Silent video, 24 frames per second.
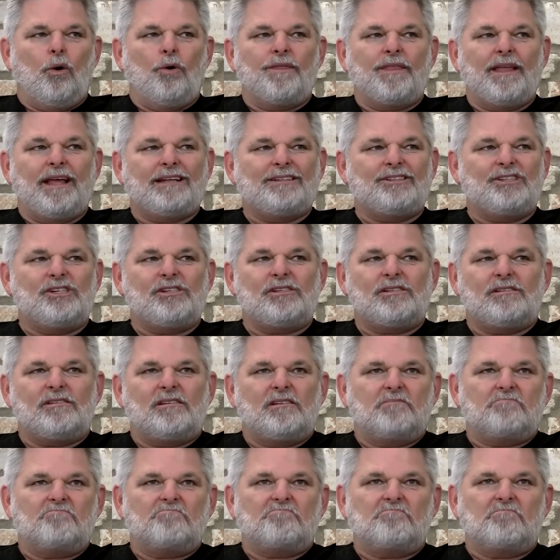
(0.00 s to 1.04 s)
Or they just
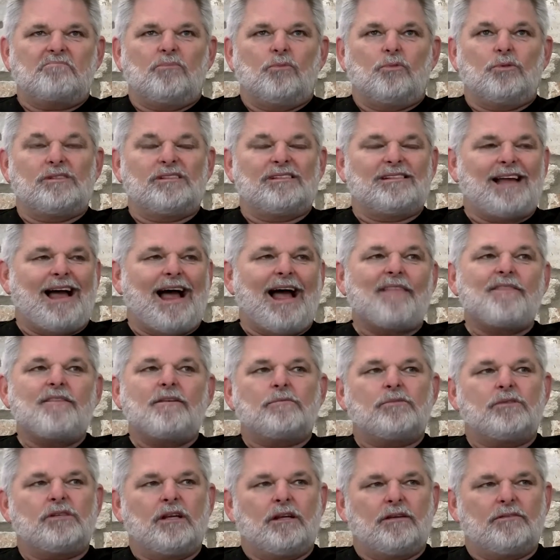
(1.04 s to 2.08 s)
resign
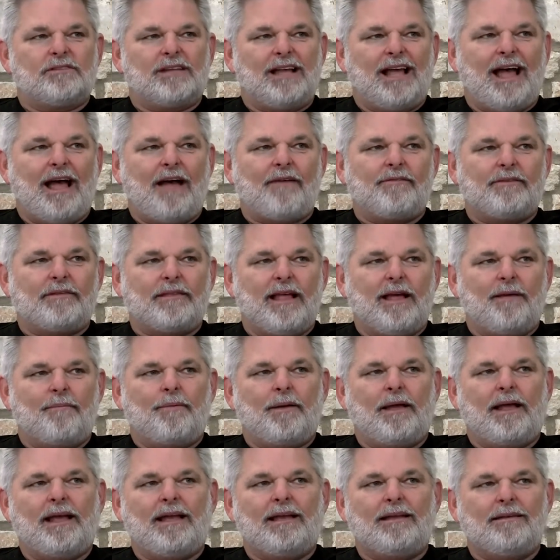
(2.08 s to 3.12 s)
themselves to having that
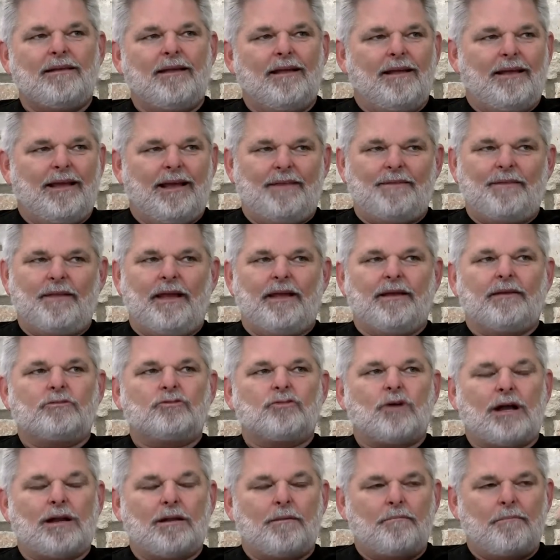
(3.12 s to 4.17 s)
pain, and they
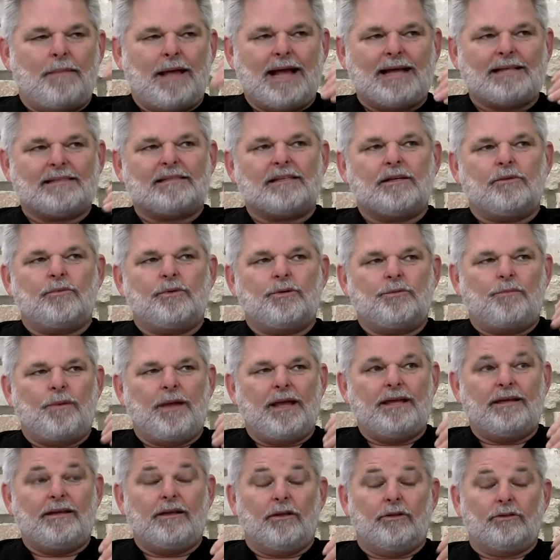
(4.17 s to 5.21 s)
try to mask it with
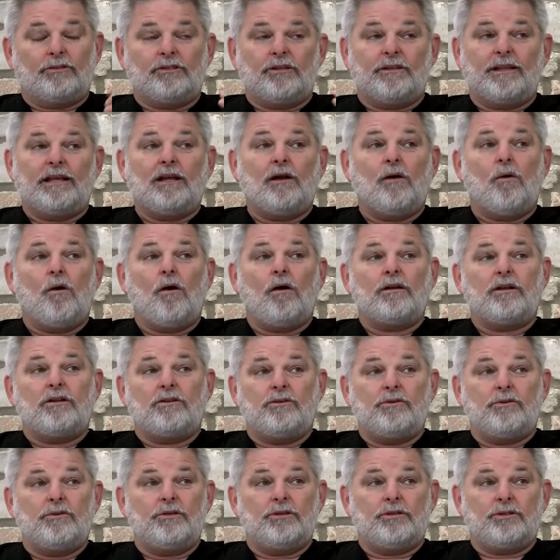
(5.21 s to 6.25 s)
painkillers, and they go on
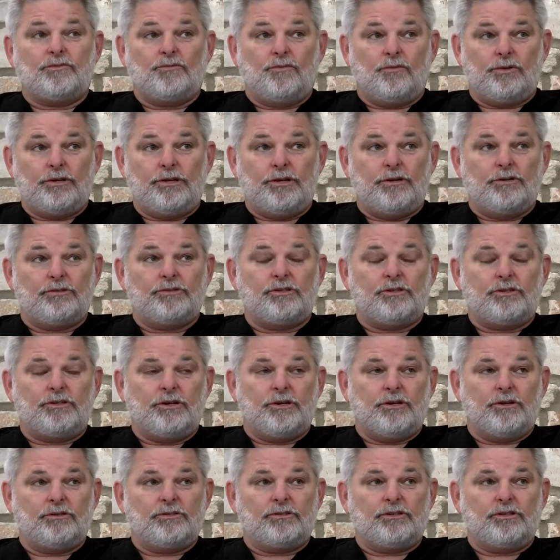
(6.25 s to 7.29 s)
and doing this for years and
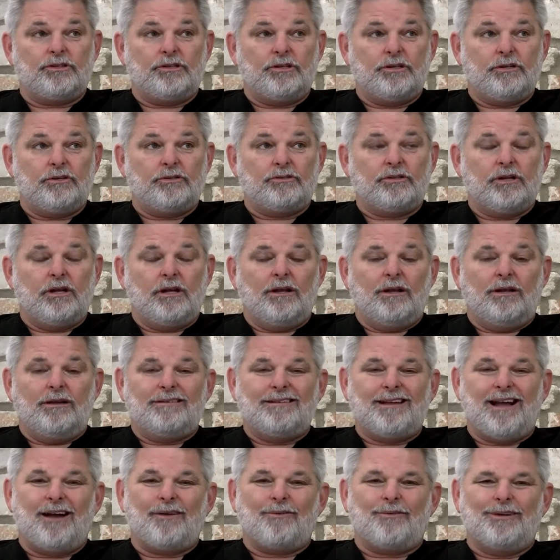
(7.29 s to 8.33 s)
years and years,
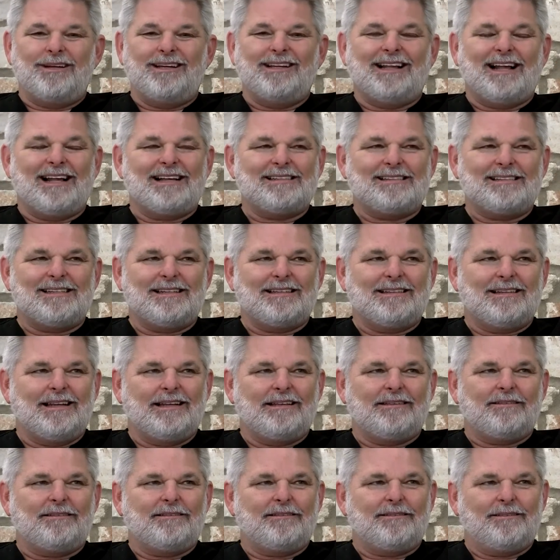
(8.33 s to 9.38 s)
not realizing
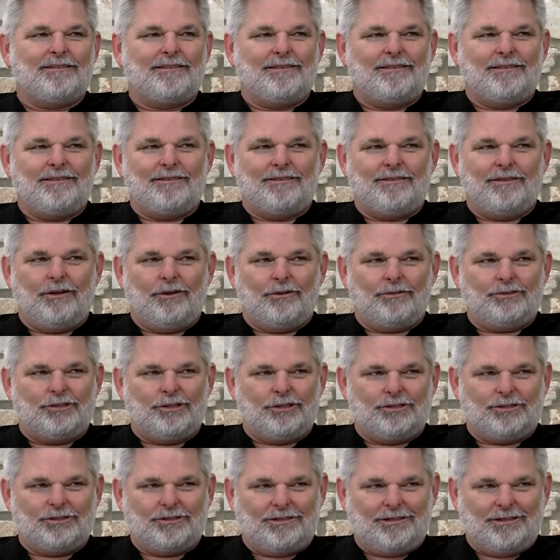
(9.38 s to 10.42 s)
that they're
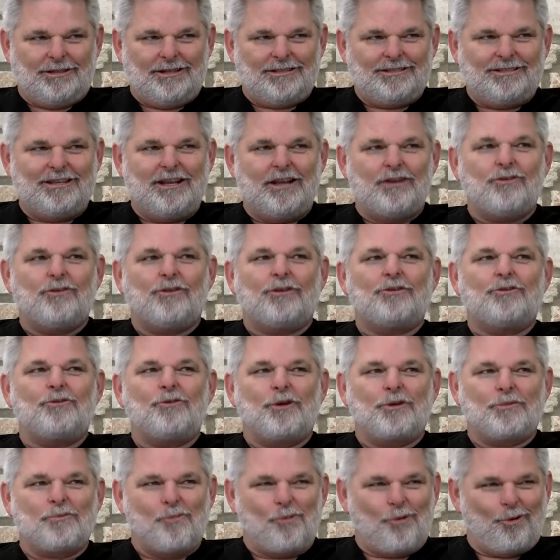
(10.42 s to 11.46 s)
just continually
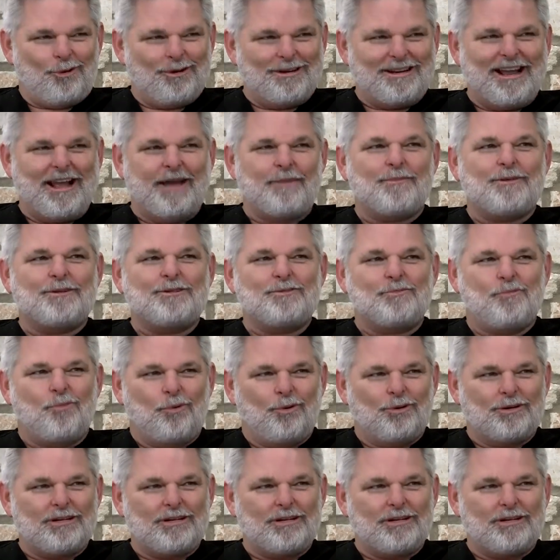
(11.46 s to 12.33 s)
doing more damage,